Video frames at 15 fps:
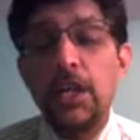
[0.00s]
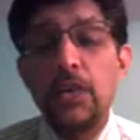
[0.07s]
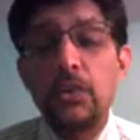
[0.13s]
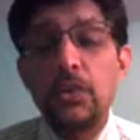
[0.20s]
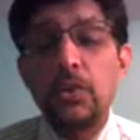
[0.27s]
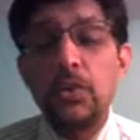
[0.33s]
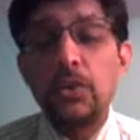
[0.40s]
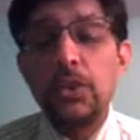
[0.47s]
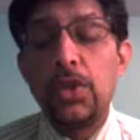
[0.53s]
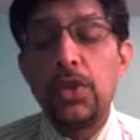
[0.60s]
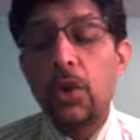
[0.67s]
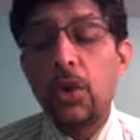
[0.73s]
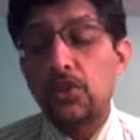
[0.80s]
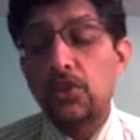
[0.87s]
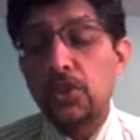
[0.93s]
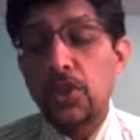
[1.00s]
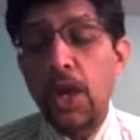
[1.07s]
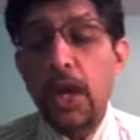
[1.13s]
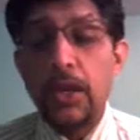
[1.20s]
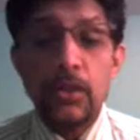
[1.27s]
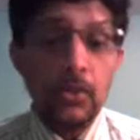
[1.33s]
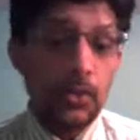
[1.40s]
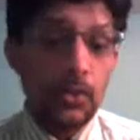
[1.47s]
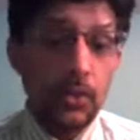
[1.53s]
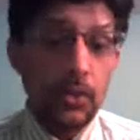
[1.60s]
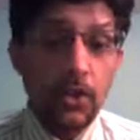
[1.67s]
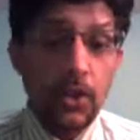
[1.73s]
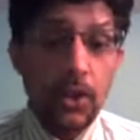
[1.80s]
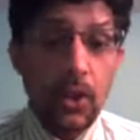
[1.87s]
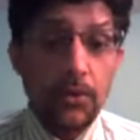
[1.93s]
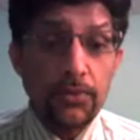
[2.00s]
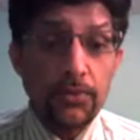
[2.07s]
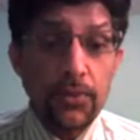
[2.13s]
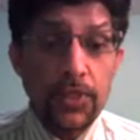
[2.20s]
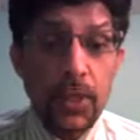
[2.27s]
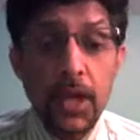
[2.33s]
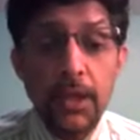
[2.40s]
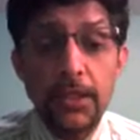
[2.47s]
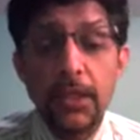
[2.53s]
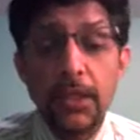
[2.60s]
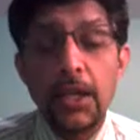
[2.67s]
through the onside or through the offside,